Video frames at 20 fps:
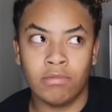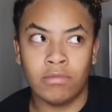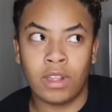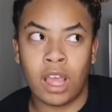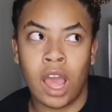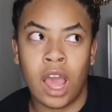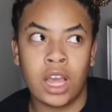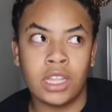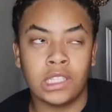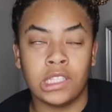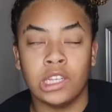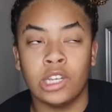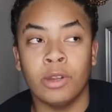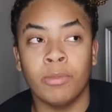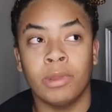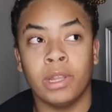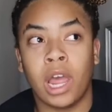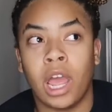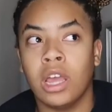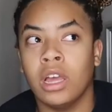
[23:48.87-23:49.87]
I sit here and
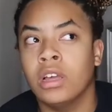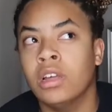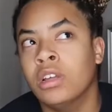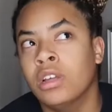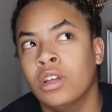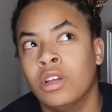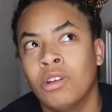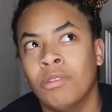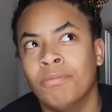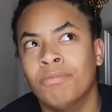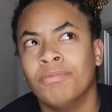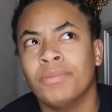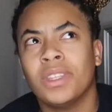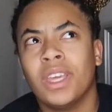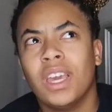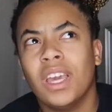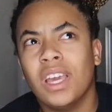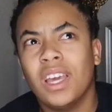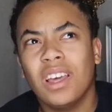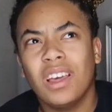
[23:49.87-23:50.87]
be like, and
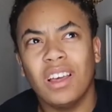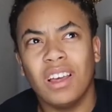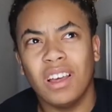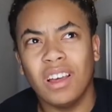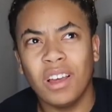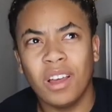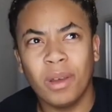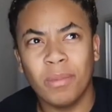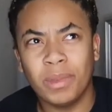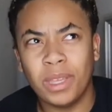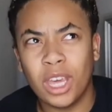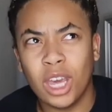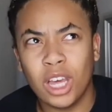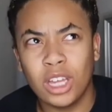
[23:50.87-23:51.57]
I'm